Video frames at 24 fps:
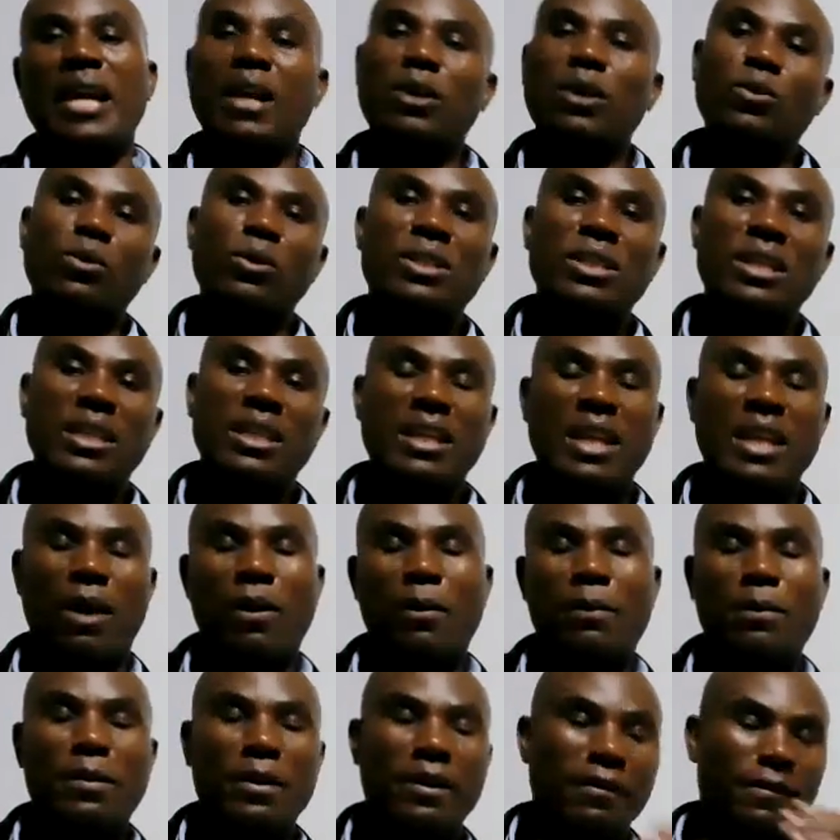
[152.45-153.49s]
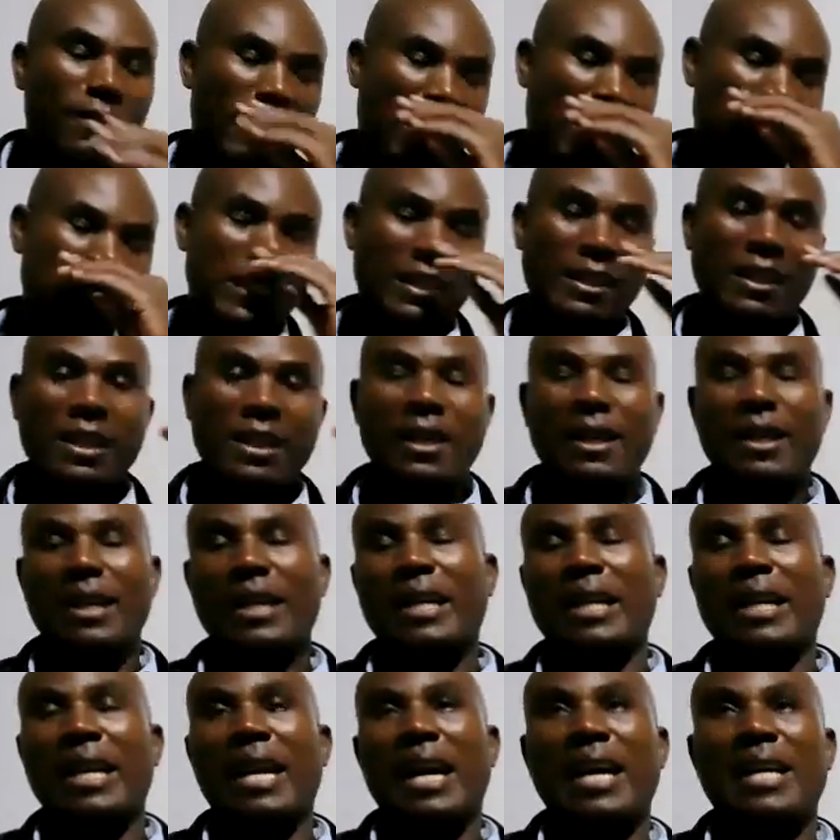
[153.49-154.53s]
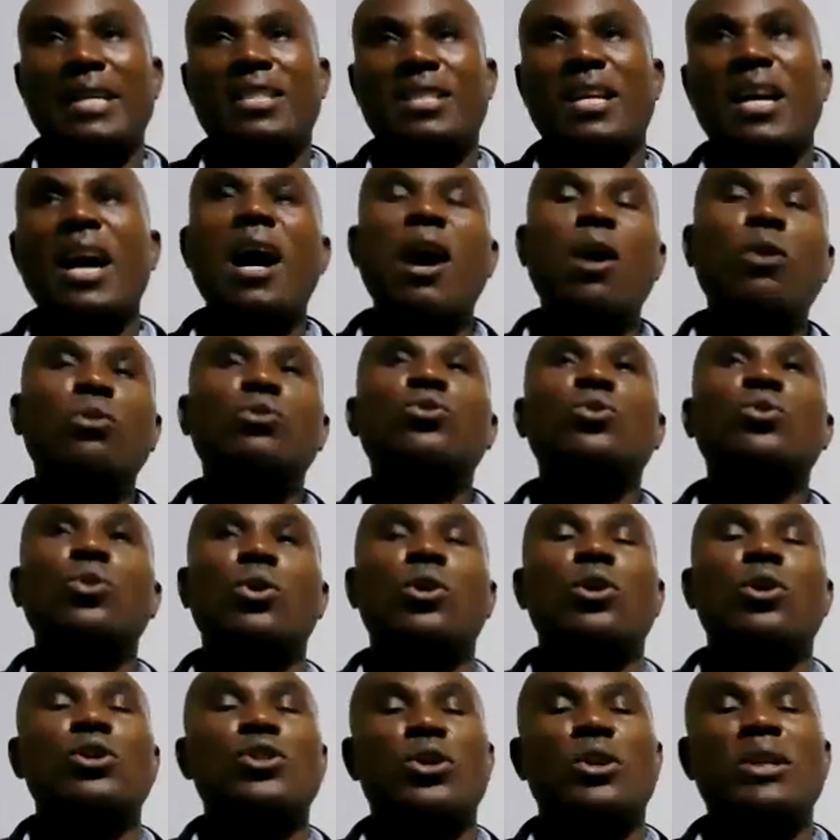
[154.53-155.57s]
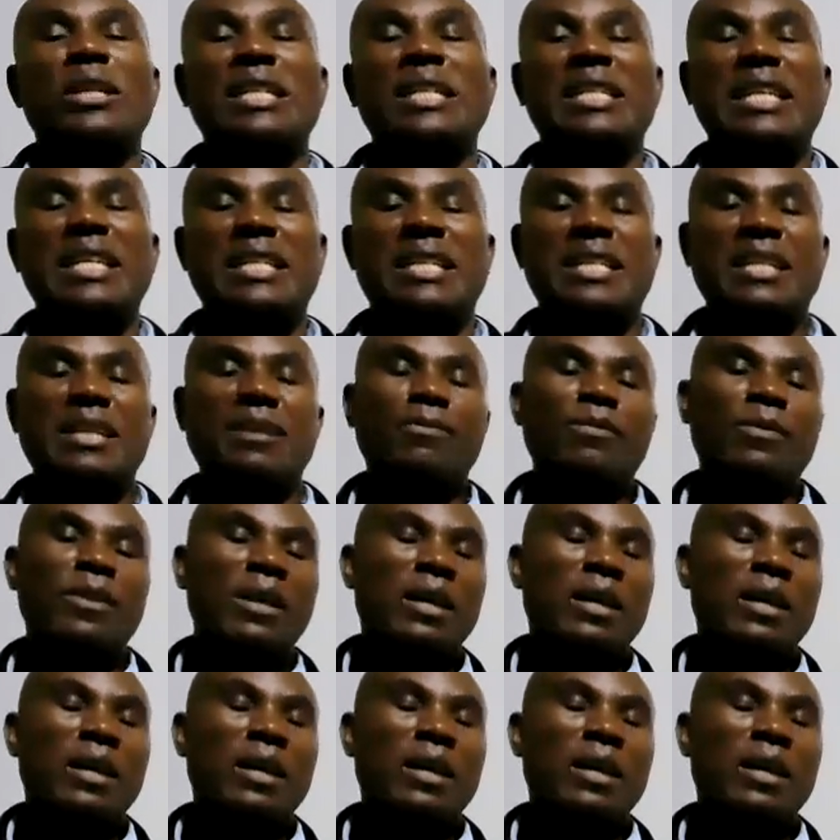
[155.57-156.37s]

That was in our previous class, how to consolidate.